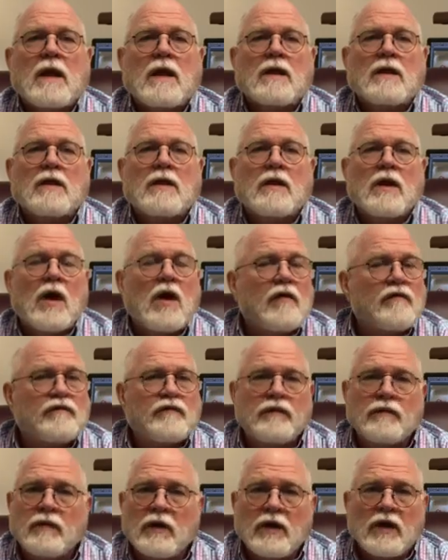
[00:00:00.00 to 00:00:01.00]

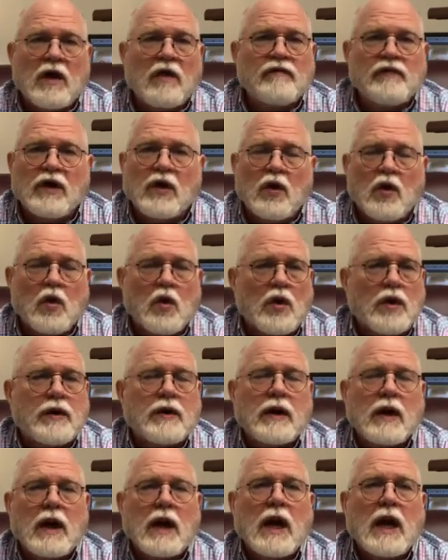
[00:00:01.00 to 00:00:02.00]
Love the
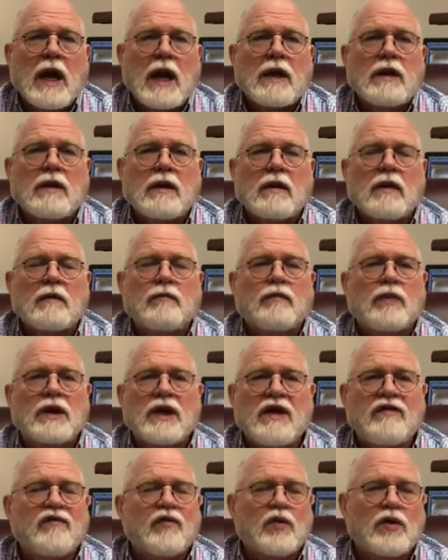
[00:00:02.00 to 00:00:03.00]
Lord and
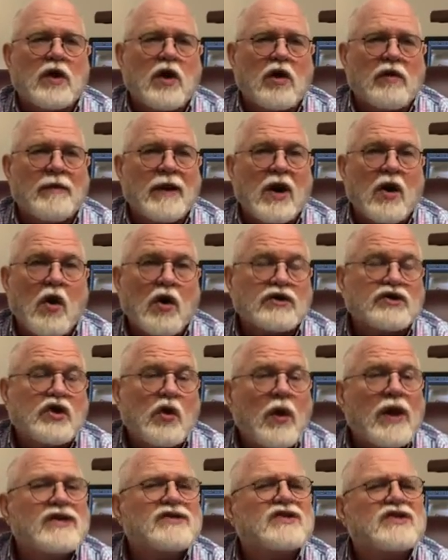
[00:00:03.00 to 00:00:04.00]
believe it with all of my heart.
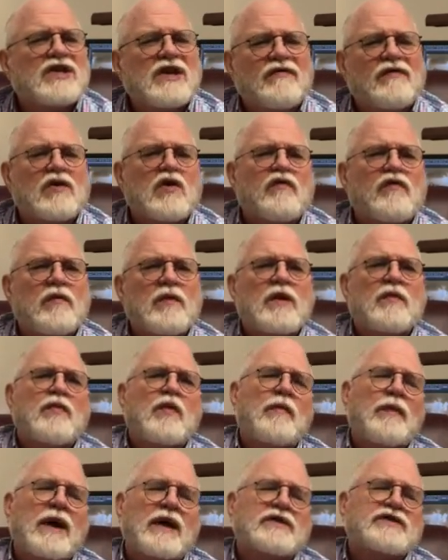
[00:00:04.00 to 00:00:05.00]
So it's difficult for me to
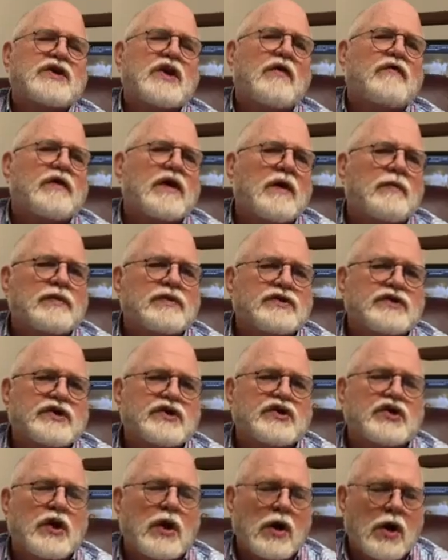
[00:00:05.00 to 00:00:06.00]
put myself in a
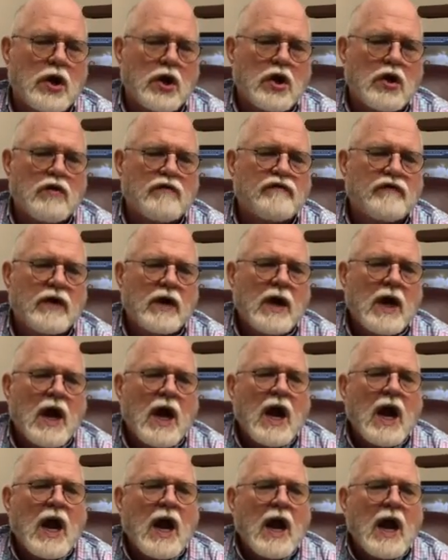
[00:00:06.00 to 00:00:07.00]
position of
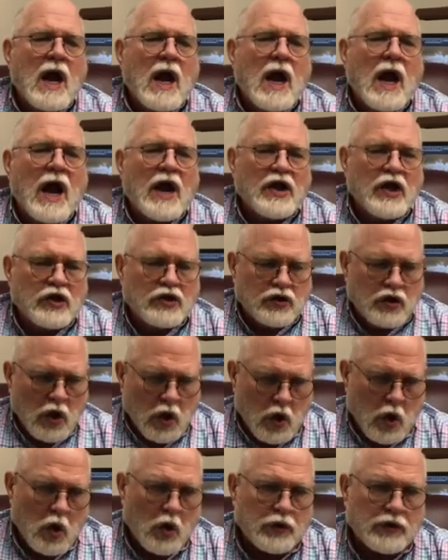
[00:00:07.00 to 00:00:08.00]
an
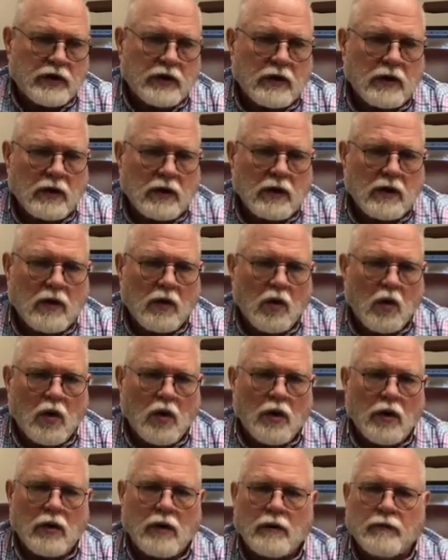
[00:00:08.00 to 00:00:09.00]
adult
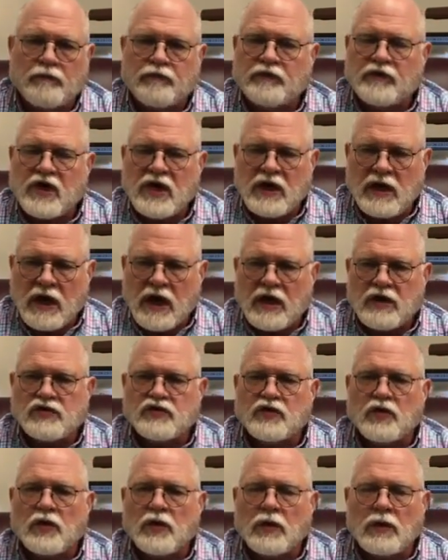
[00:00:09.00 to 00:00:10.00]
or
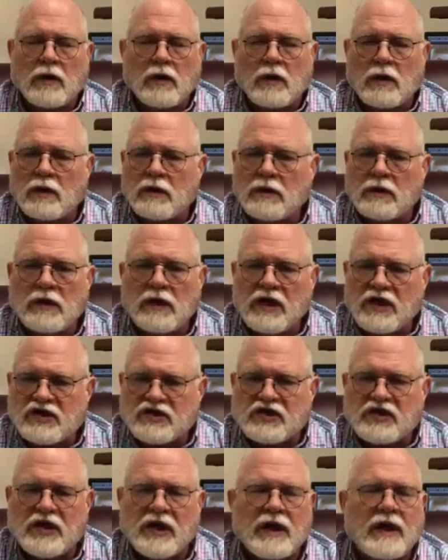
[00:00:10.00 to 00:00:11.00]
teenager
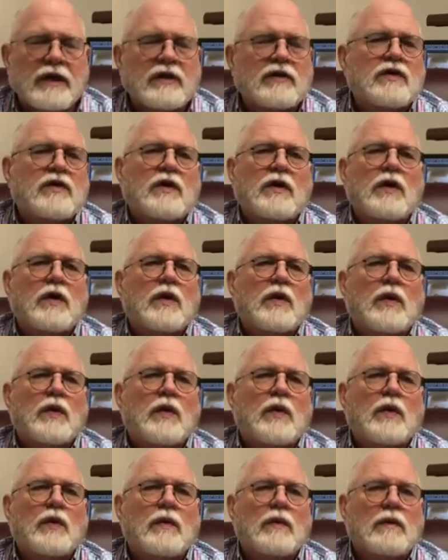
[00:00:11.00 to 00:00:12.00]
listening
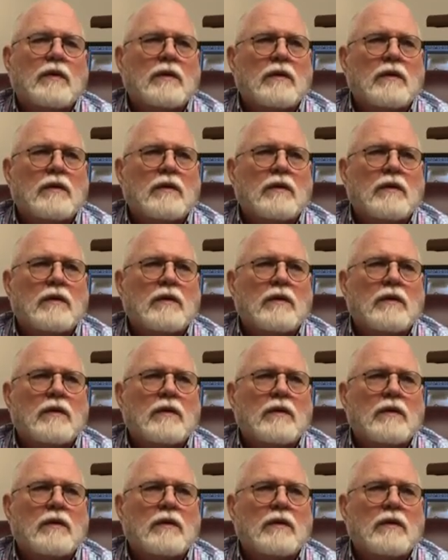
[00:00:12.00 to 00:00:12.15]
to